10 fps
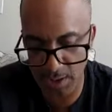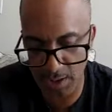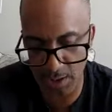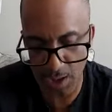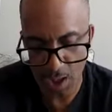
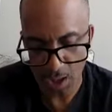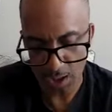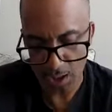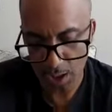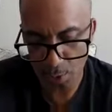Uh,
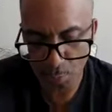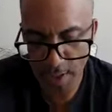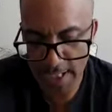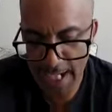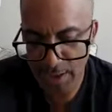on the
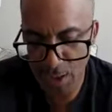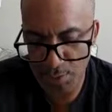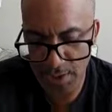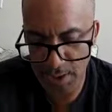way out, coach.